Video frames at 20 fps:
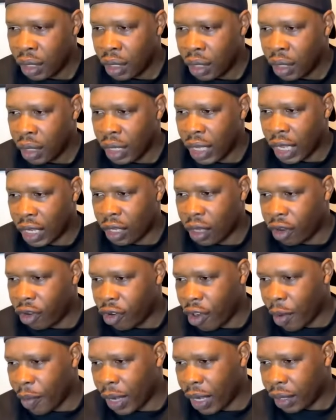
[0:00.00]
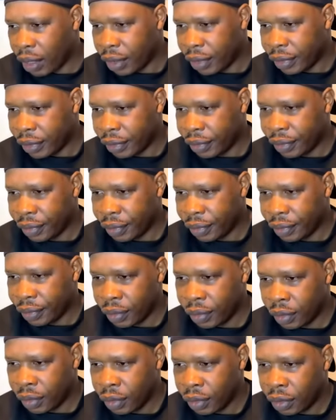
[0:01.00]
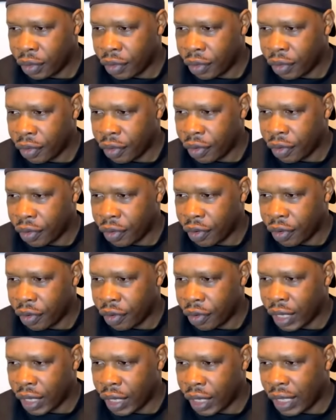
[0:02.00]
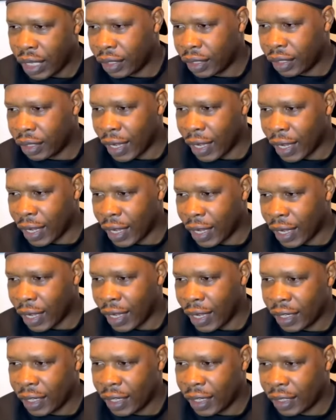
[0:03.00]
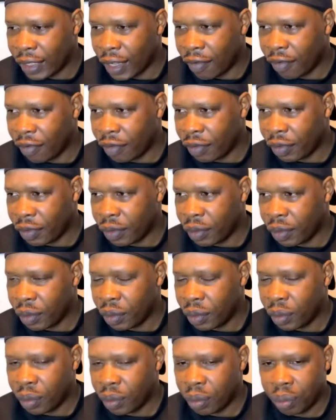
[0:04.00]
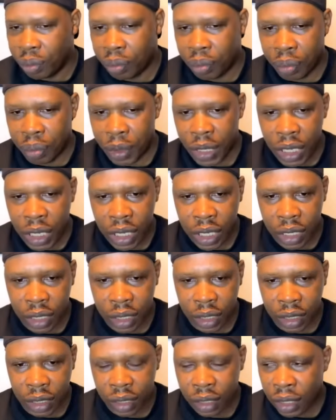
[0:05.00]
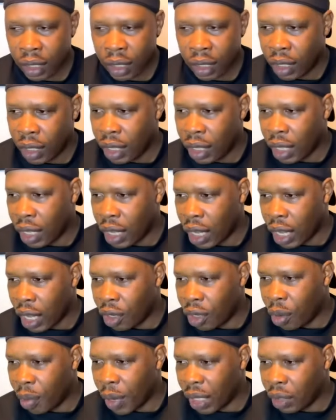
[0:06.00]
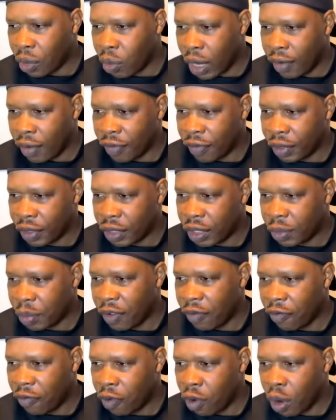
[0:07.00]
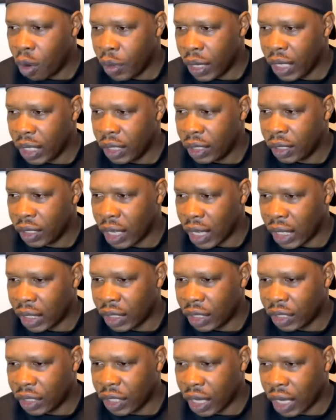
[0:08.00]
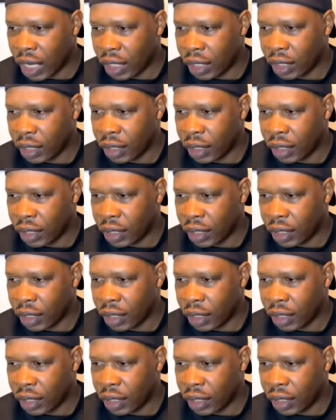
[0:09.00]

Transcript: Ghetto Grammar, released 1997, peaked at number 12, spent 4 weeks on the chart.